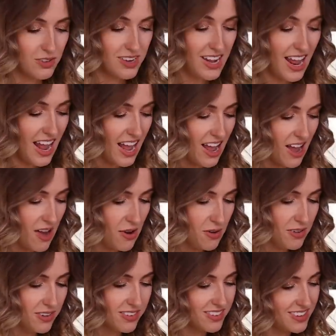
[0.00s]

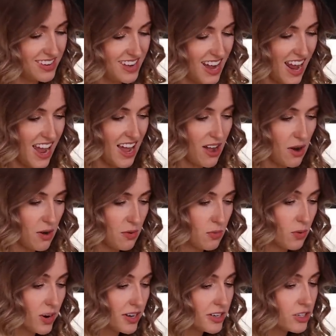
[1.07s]
now, now
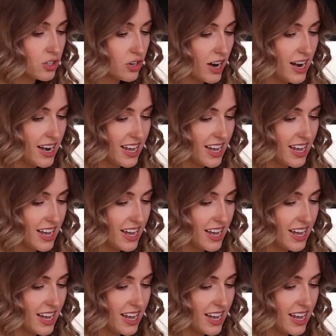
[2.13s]
we're gonna try it